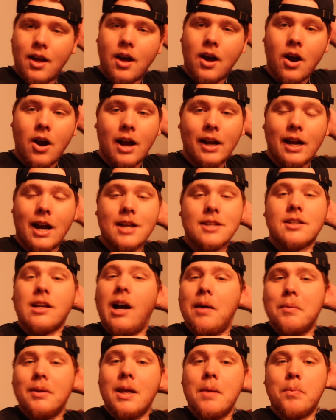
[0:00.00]
Alright guys,
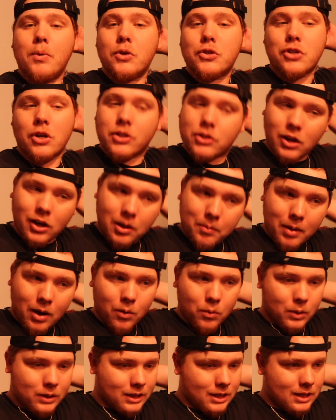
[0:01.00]
I'm gonna let Bullshark talk
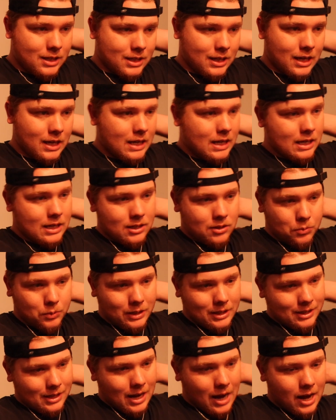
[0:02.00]
about what this is, what
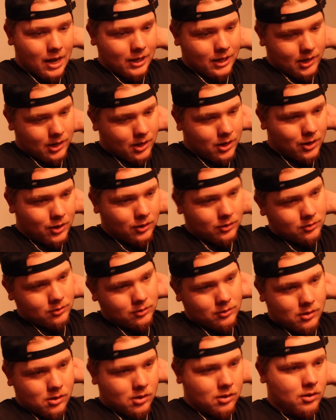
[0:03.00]
he's got here,
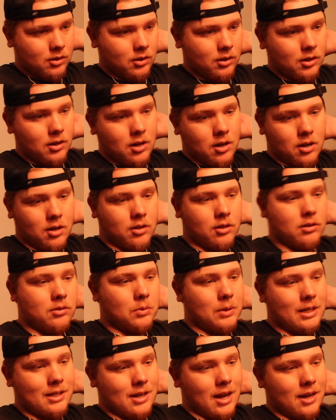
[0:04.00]
you know,
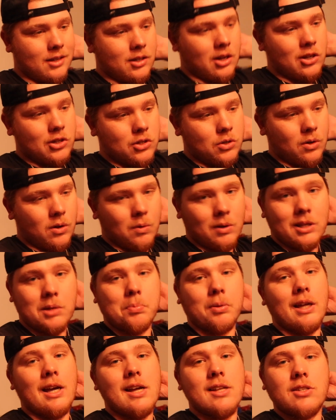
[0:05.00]
what he's got done to it, what he
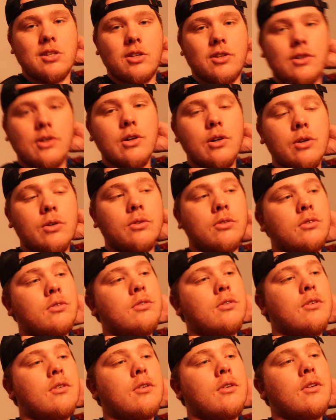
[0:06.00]
plans to do.
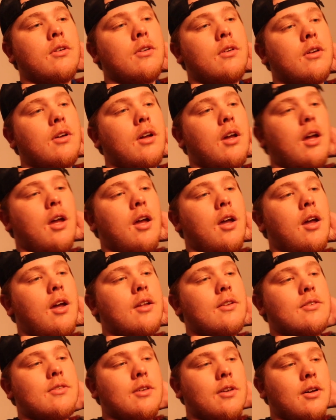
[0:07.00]

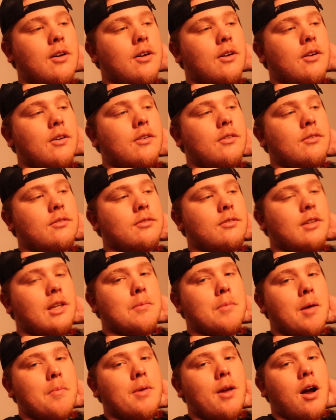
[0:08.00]
And so he
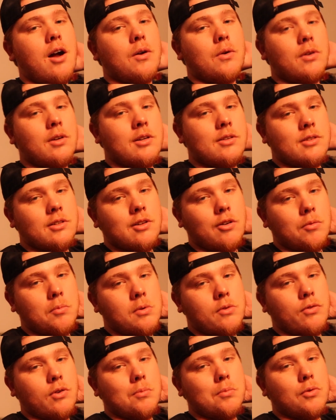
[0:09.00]
might be awkward because he's never
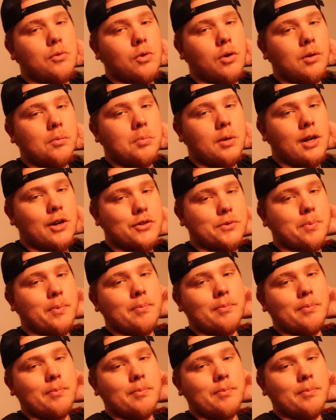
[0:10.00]
been filmed before, but here's